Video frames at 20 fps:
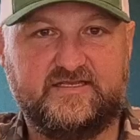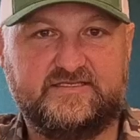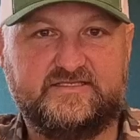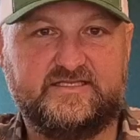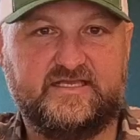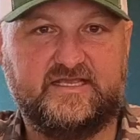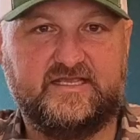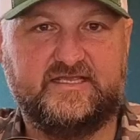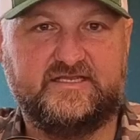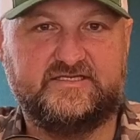
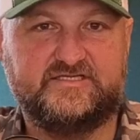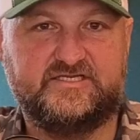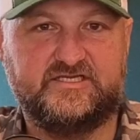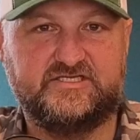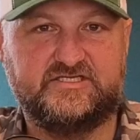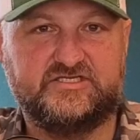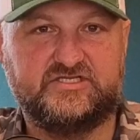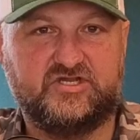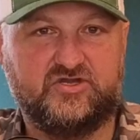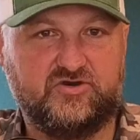this thing is
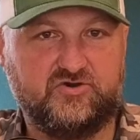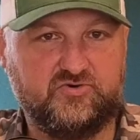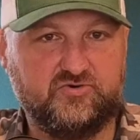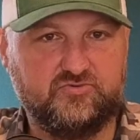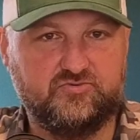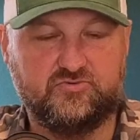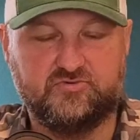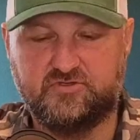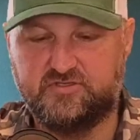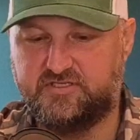just
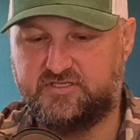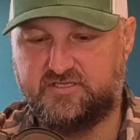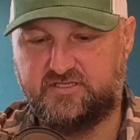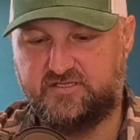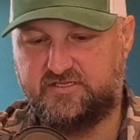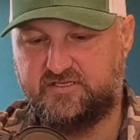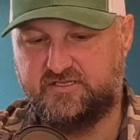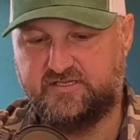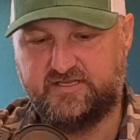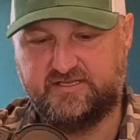cool.
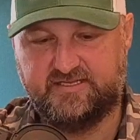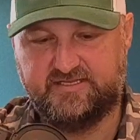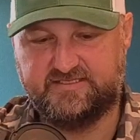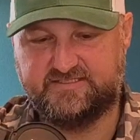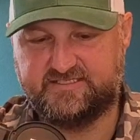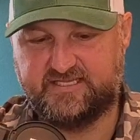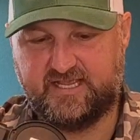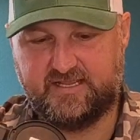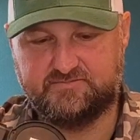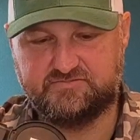
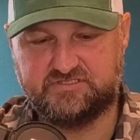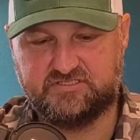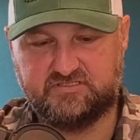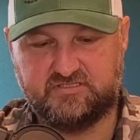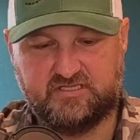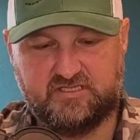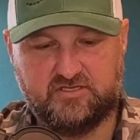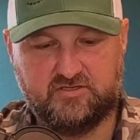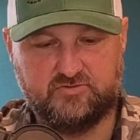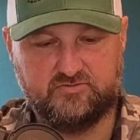It's
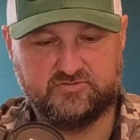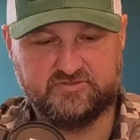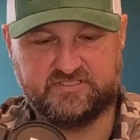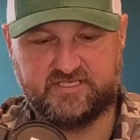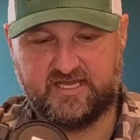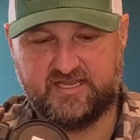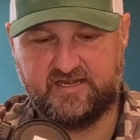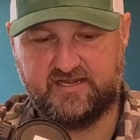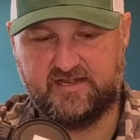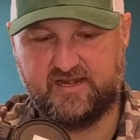absolutely cool. It's
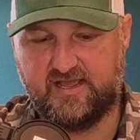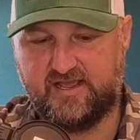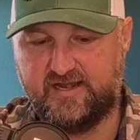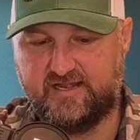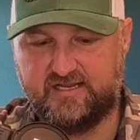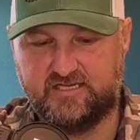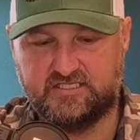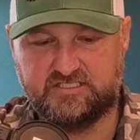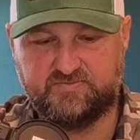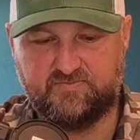got a
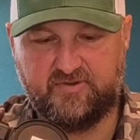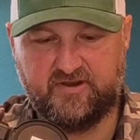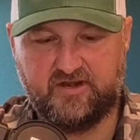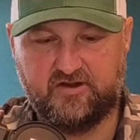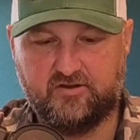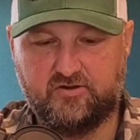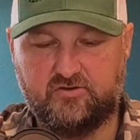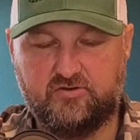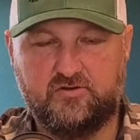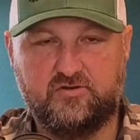9-inch
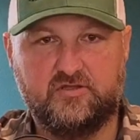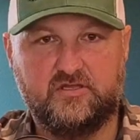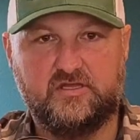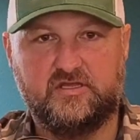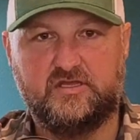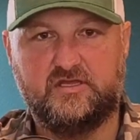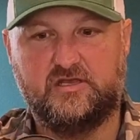barrel.